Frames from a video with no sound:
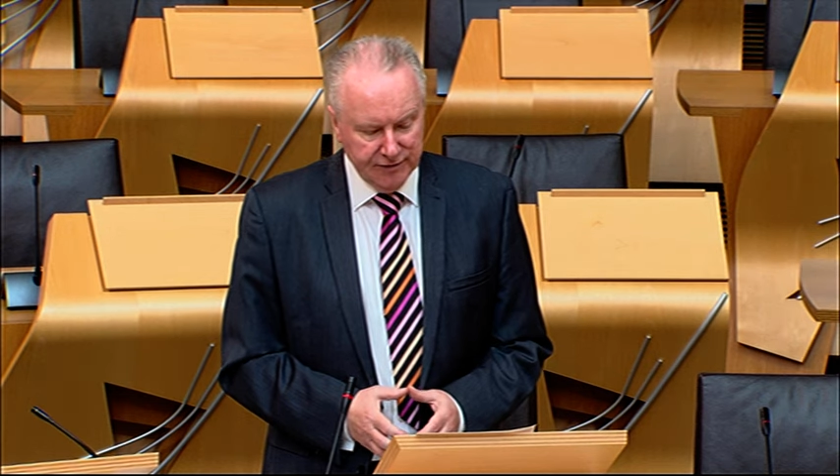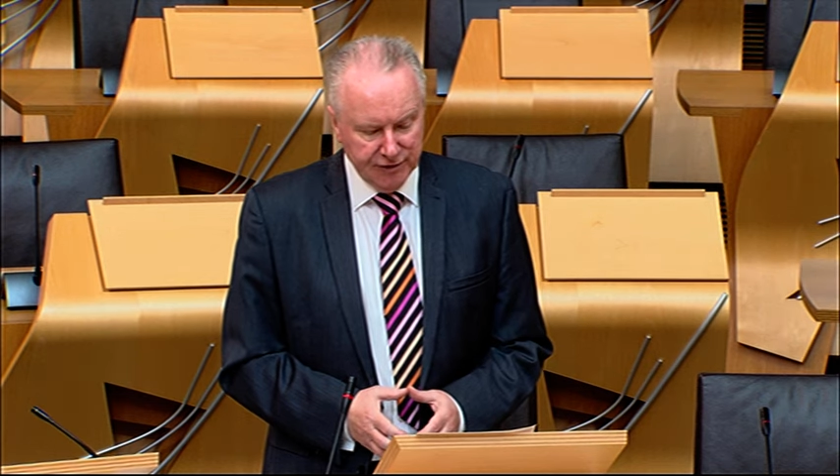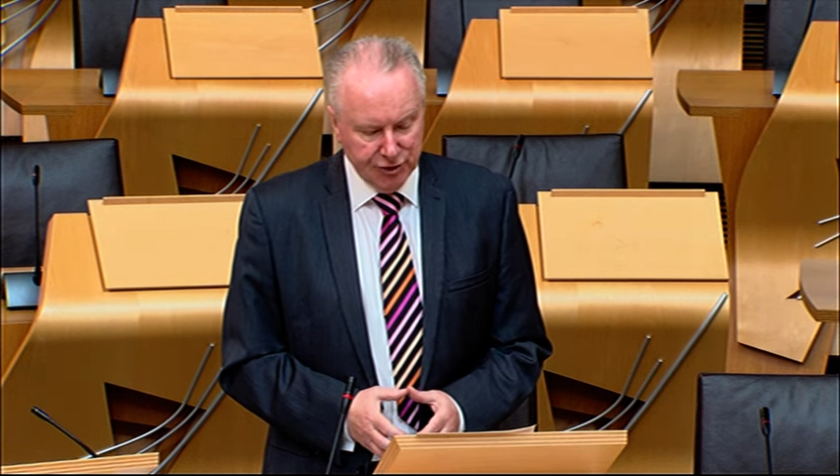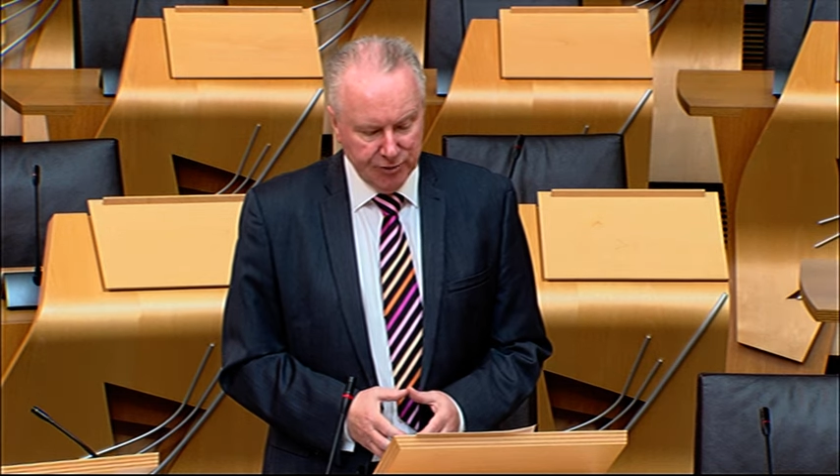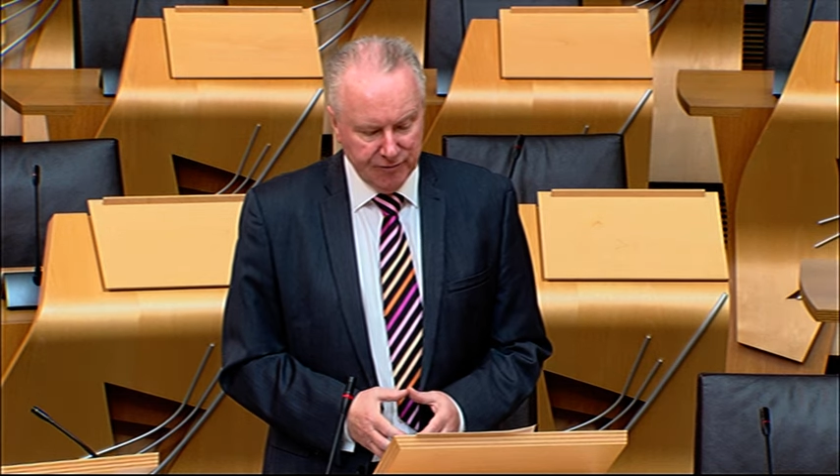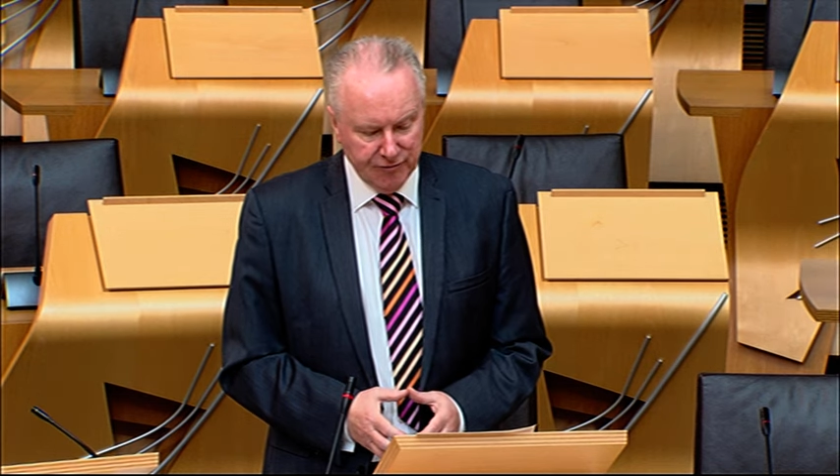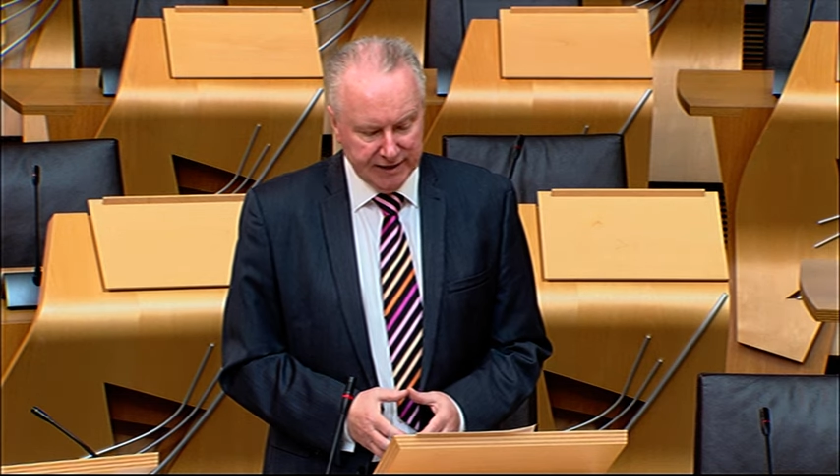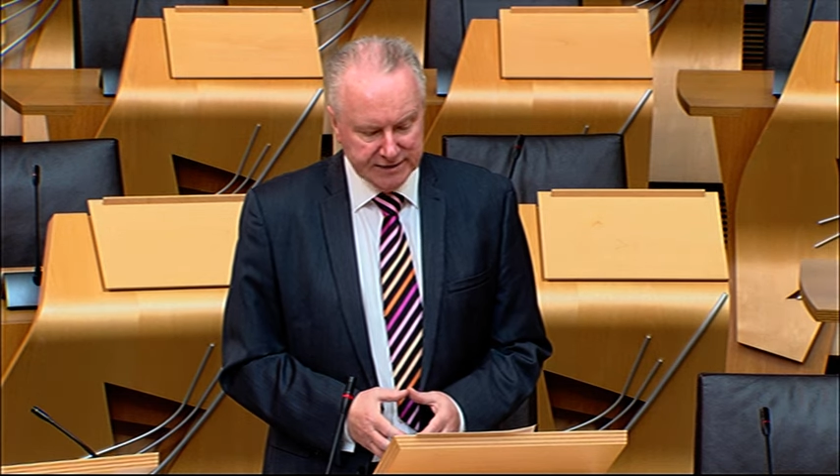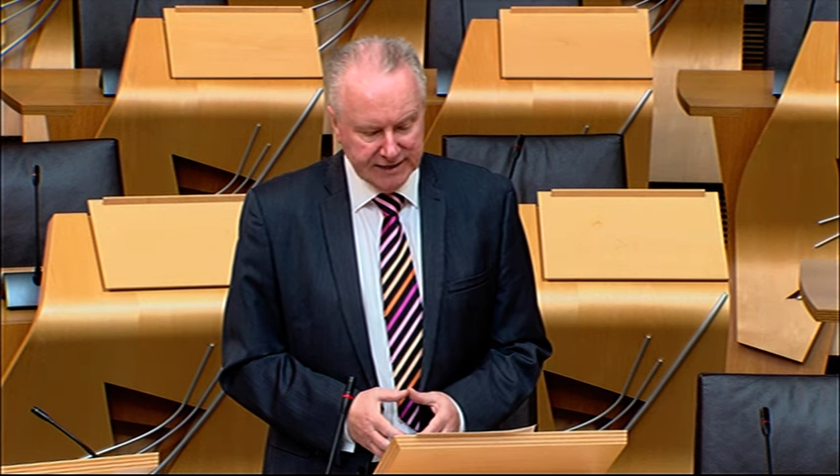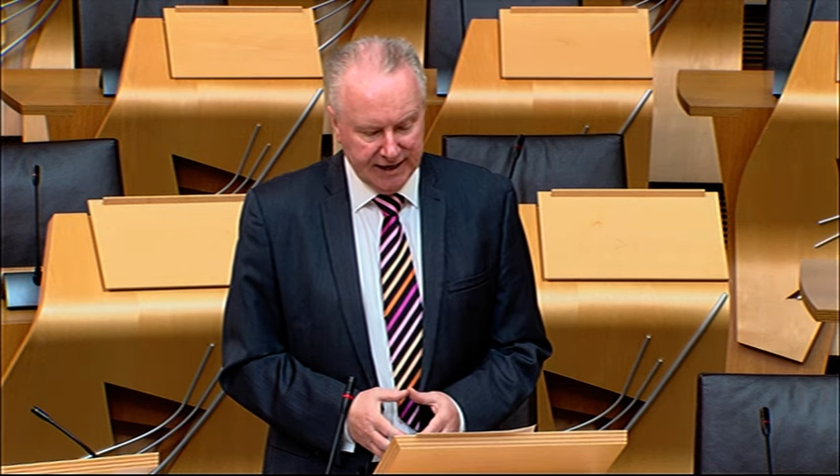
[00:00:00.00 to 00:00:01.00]
the Human
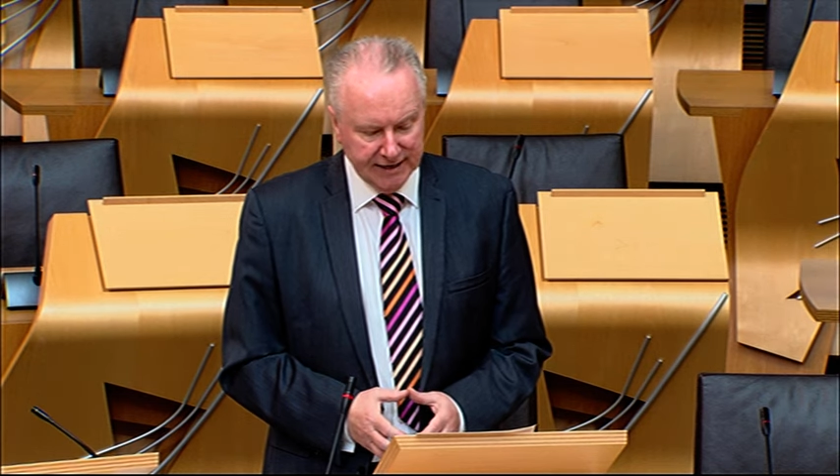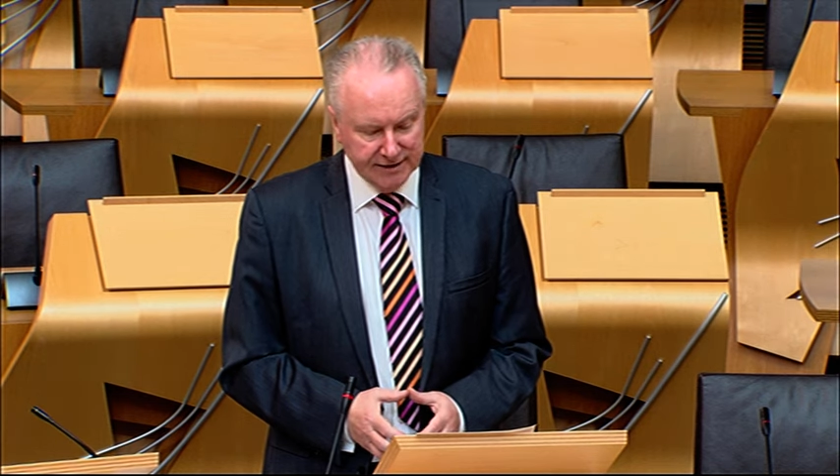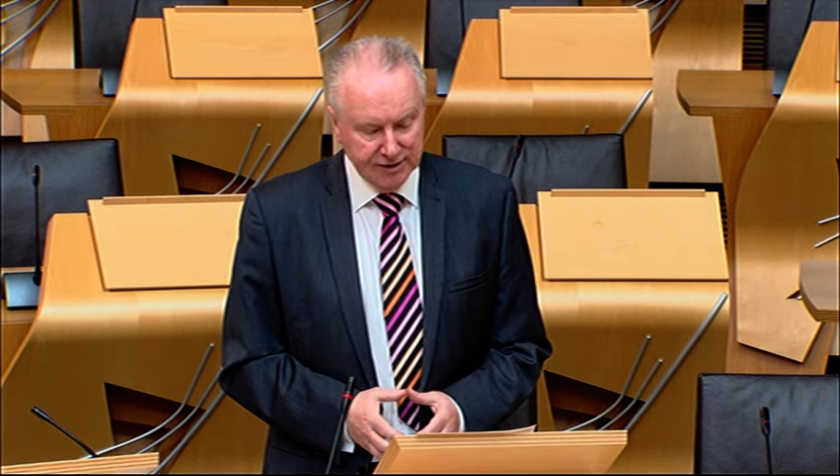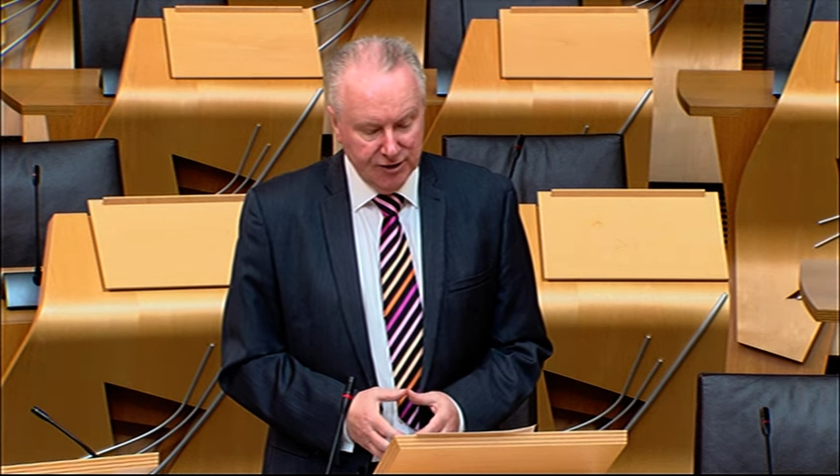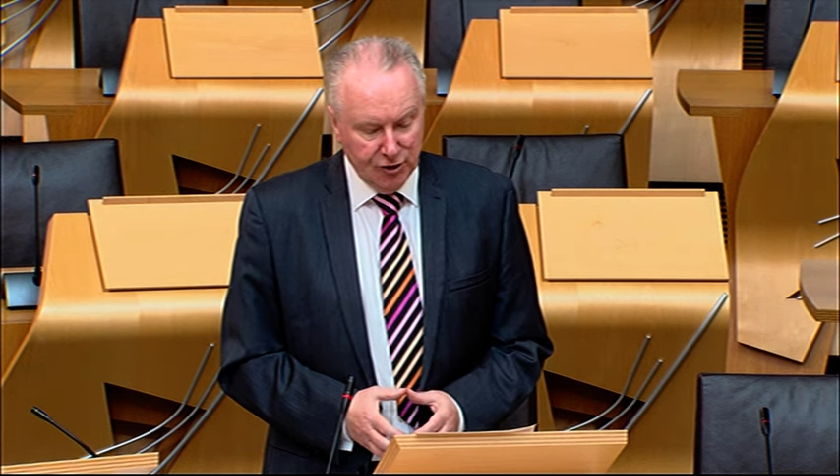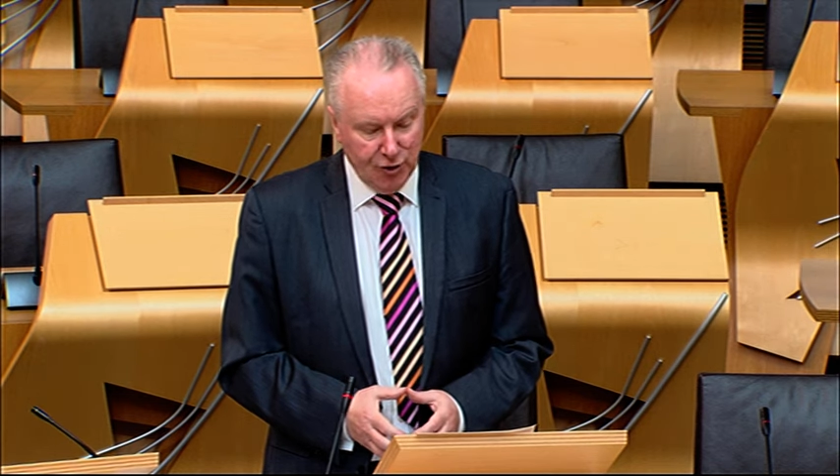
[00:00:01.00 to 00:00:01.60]
Rights Act,